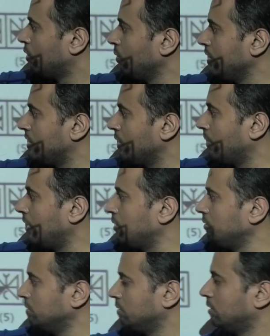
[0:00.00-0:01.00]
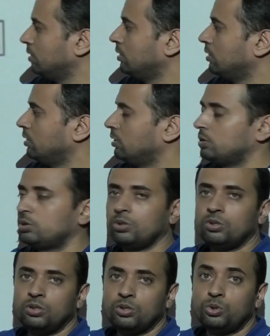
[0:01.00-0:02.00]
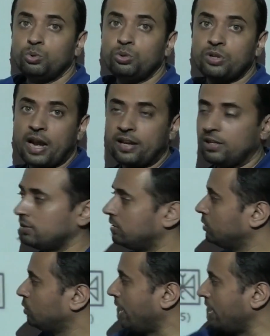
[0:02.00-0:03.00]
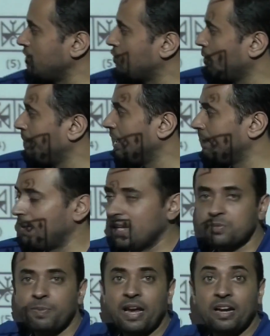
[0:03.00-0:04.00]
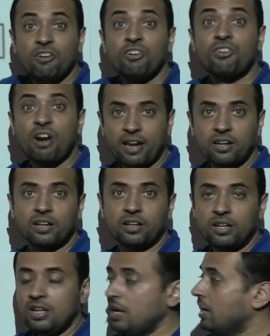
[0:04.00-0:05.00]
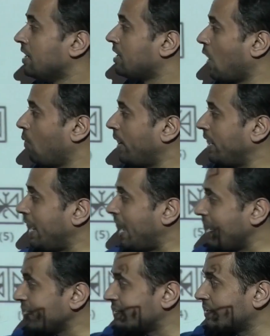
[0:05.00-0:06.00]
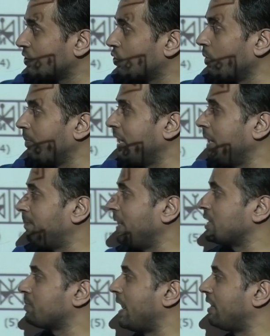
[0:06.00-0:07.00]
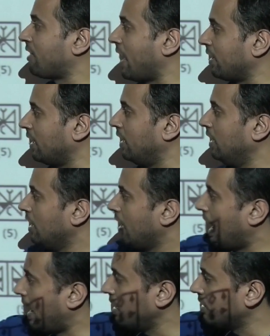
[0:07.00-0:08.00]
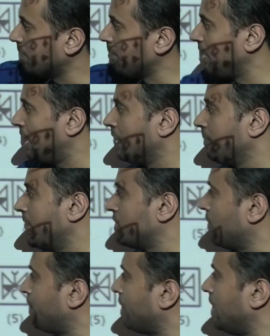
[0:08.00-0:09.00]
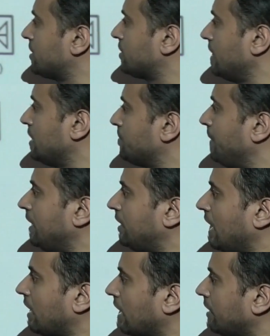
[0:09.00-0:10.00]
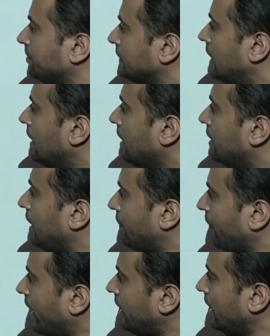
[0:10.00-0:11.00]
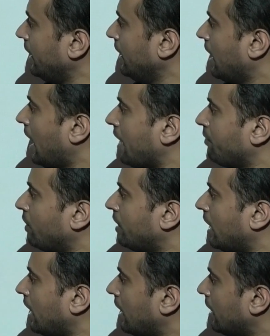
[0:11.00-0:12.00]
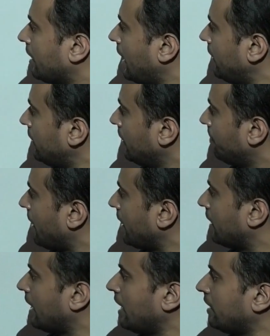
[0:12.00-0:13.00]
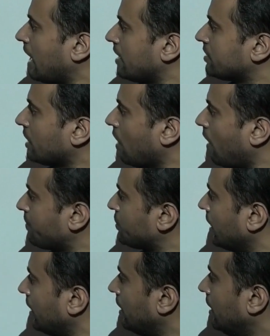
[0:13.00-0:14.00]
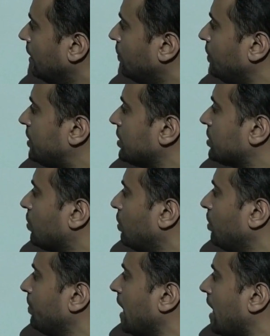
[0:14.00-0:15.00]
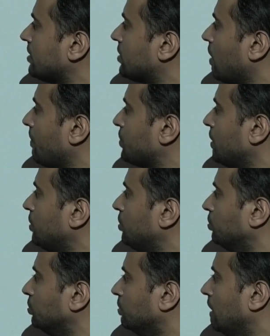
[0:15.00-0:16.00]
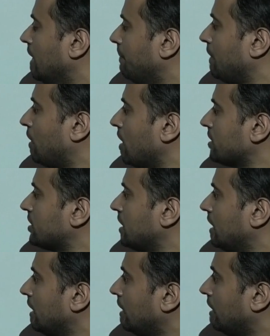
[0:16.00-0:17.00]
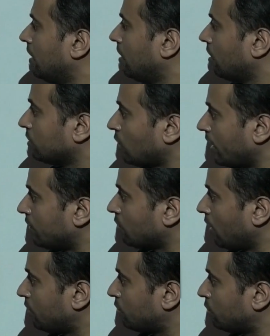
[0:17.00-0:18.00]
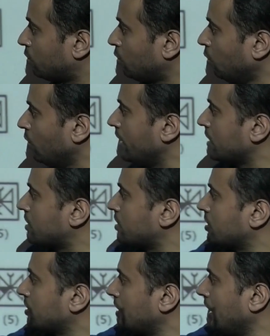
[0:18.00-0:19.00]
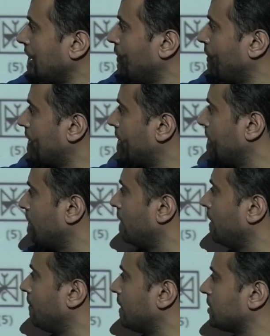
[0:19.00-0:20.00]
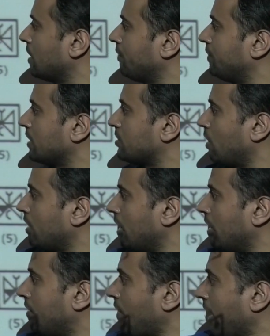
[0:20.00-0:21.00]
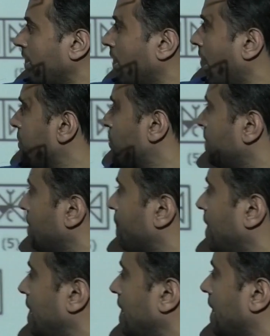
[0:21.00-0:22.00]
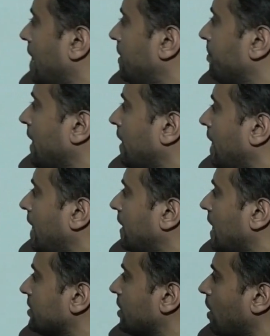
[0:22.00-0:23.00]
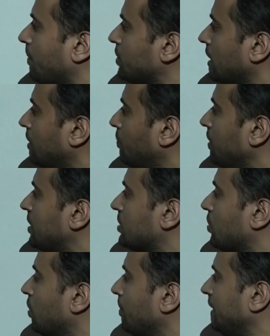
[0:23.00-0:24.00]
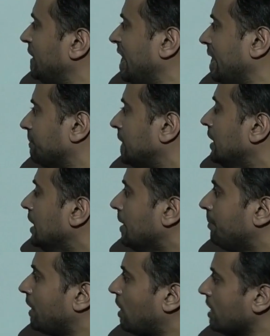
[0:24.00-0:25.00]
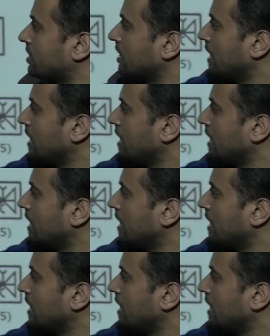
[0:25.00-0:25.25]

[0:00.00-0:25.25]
2 is equal to, so 2 triangles. So S should be replaced by triangle. Now when S should be replaced by triangle and the mirror image of rest is being taken, definitely I would get my correct answer option, which is going to be answer option 2. Because sorry, not 2 is the inversion of this or the triangle. I should definitely get my correct answer option, which is going to be 3, because